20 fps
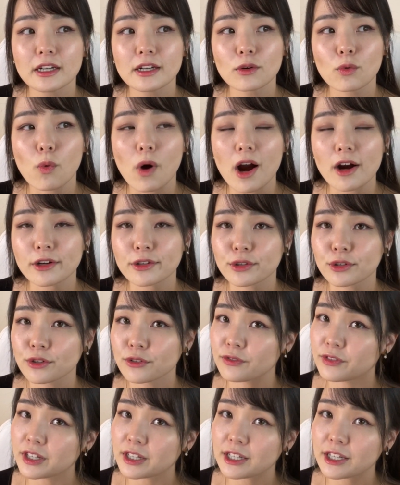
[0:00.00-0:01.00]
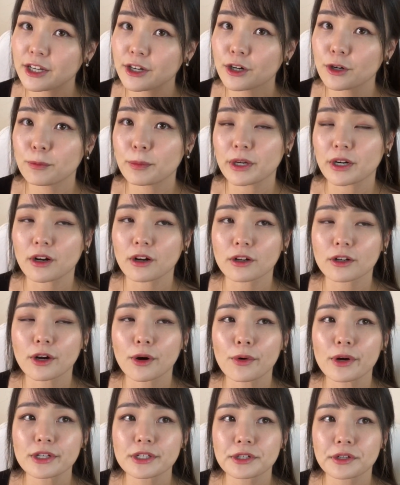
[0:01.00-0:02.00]
walkthrough video, but I'll
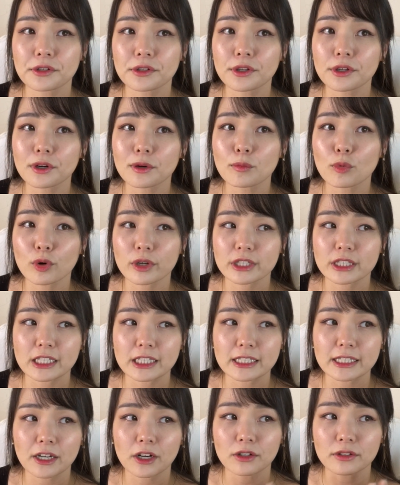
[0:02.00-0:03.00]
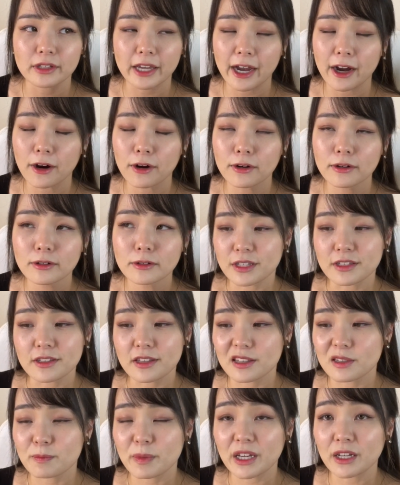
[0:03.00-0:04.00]
go into a little more detail now since
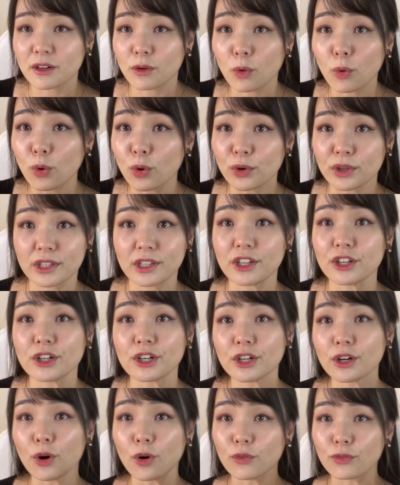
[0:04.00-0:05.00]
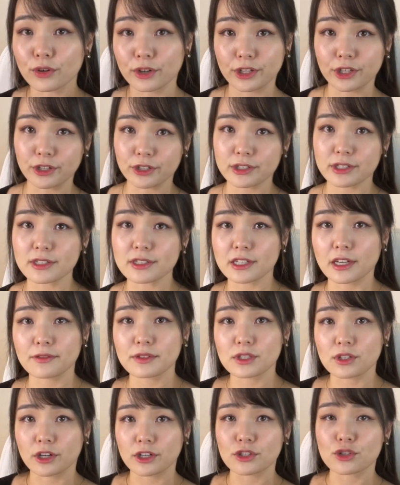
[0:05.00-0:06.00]
it's been a whole year, over a year since I've
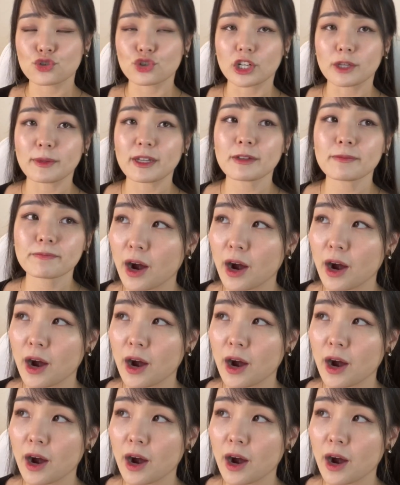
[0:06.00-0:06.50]
started streaming.